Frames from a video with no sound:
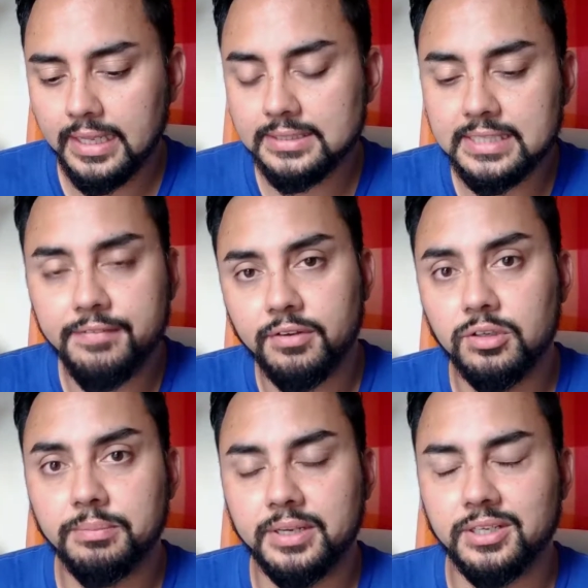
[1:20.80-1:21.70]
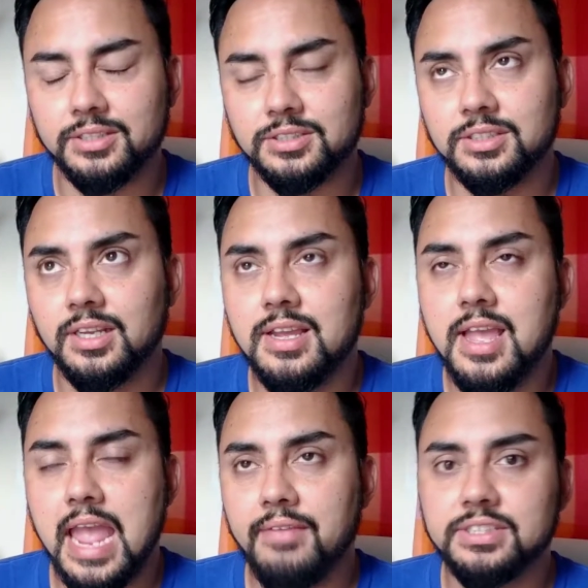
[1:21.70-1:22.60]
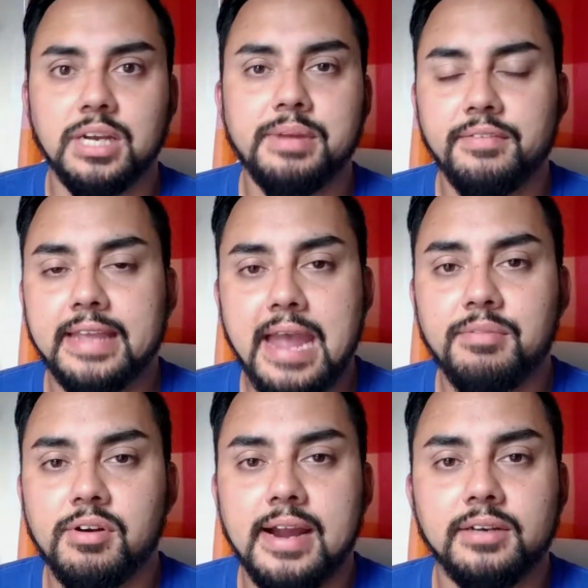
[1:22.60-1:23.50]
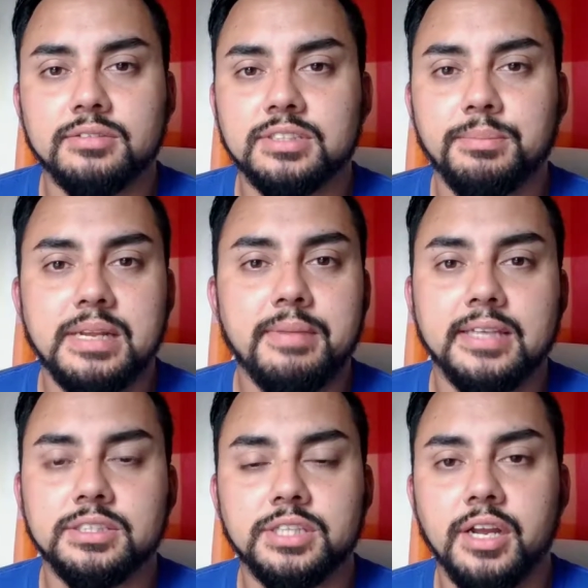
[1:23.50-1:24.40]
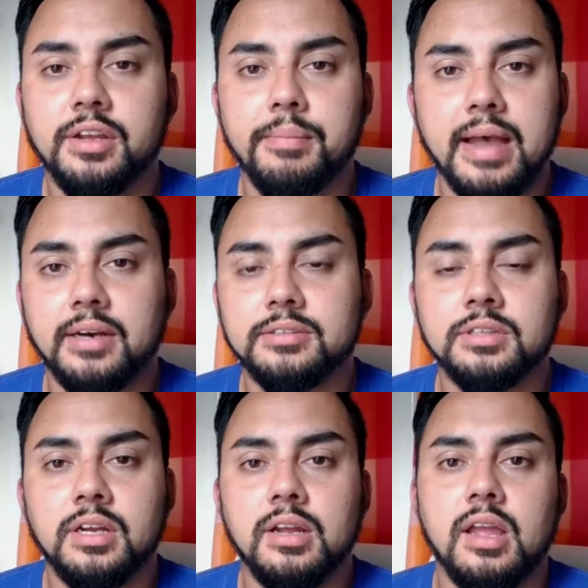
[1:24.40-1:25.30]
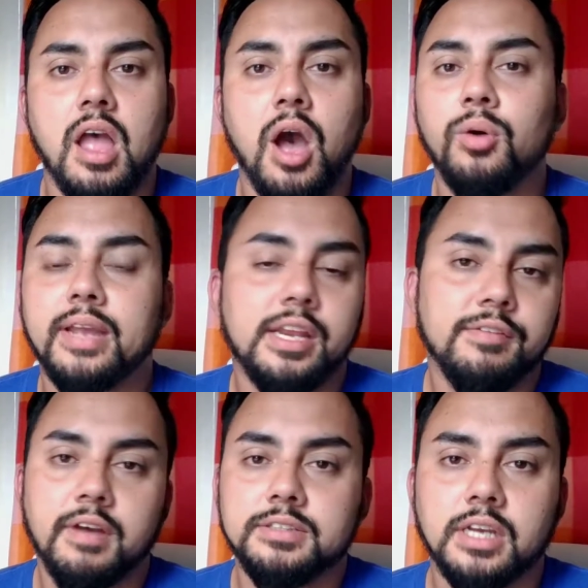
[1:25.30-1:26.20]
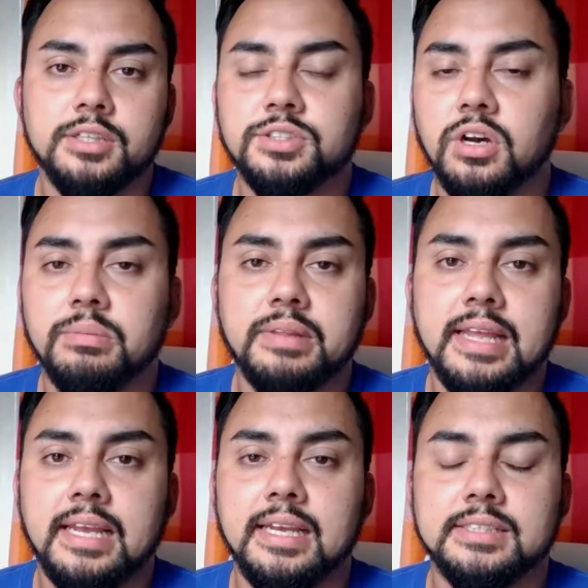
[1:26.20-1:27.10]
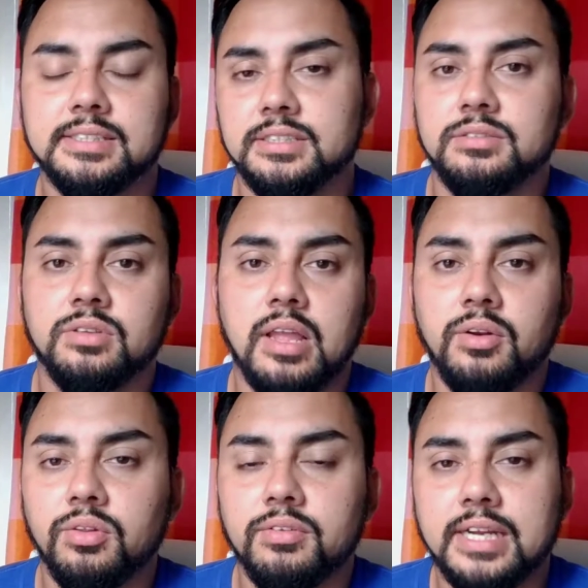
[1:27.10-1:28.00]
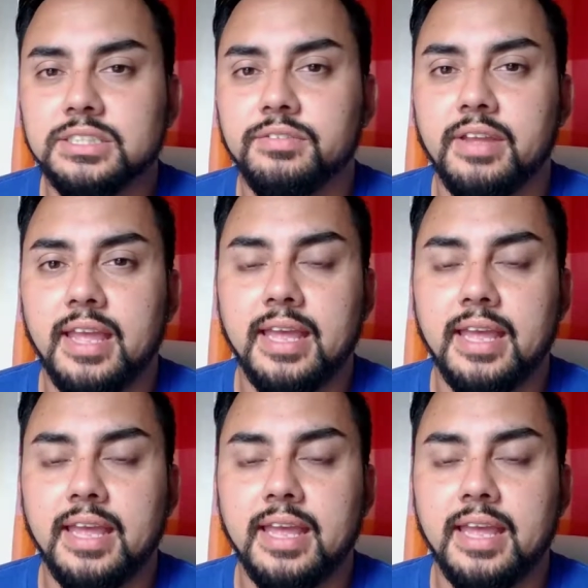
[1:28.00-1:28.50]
It's difficult because every time you have a camera out, somebody makes a joke about, oh, can you Photoshop this, and all the rest of it.